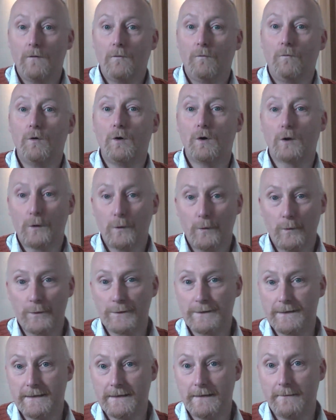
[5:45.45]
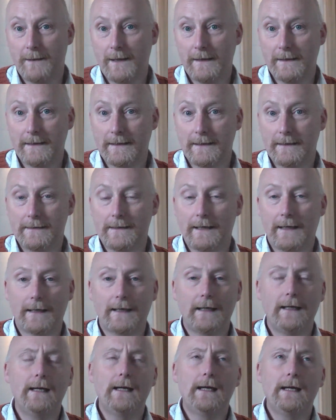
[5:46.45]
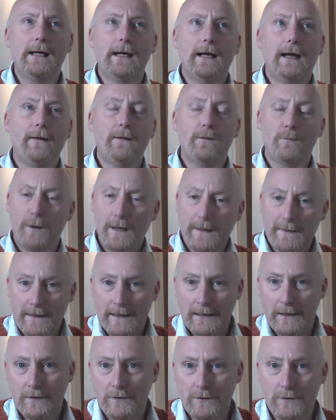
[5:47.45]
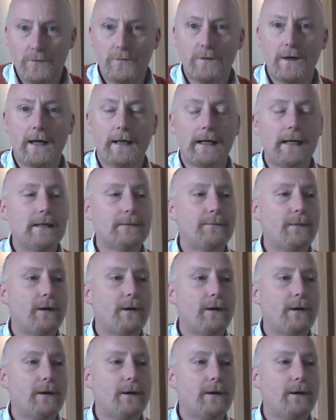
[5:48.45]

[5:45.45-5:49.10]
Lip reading: what causes the panic attack. And the way they can do that is